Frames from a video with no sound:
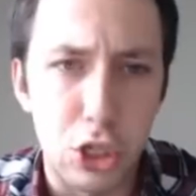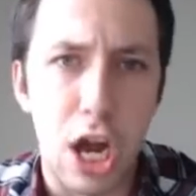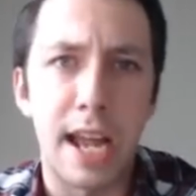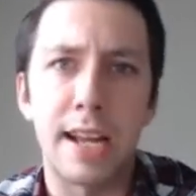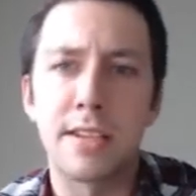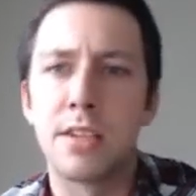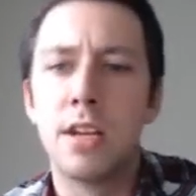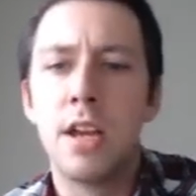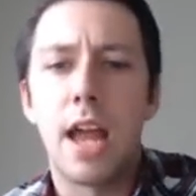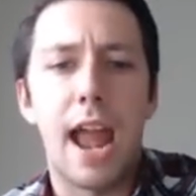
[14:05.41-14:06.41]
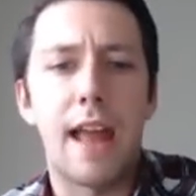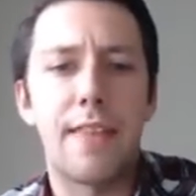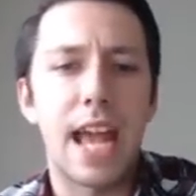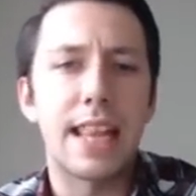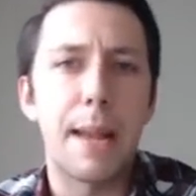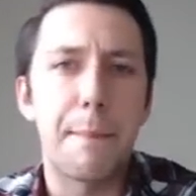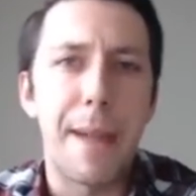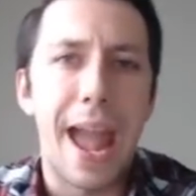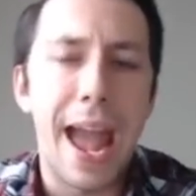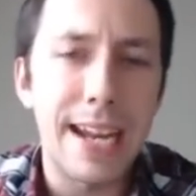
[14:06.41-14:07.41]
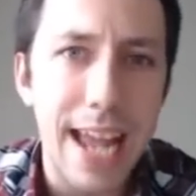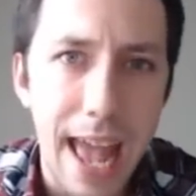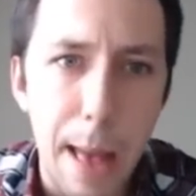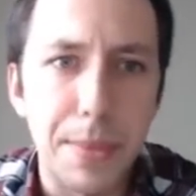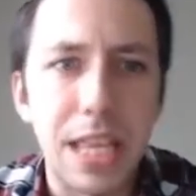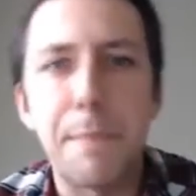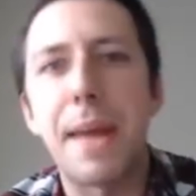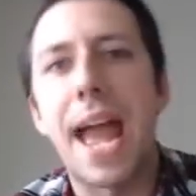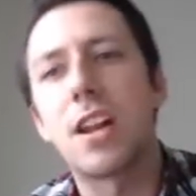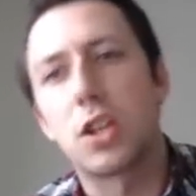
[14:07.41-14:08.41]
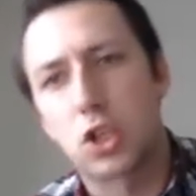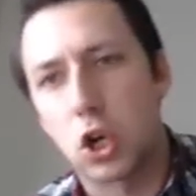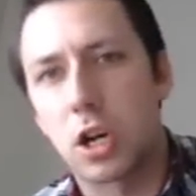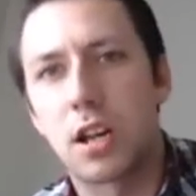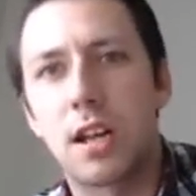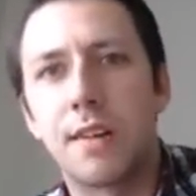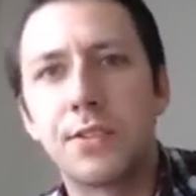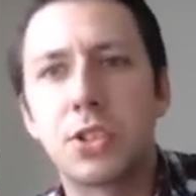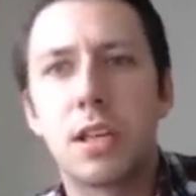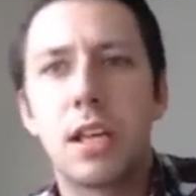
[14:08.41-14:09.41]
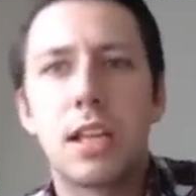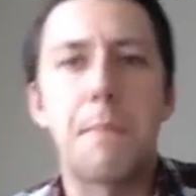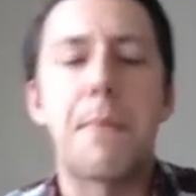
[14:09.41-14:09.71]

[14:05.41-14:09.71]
giants, and then they banned hemp, they banned alternatives, they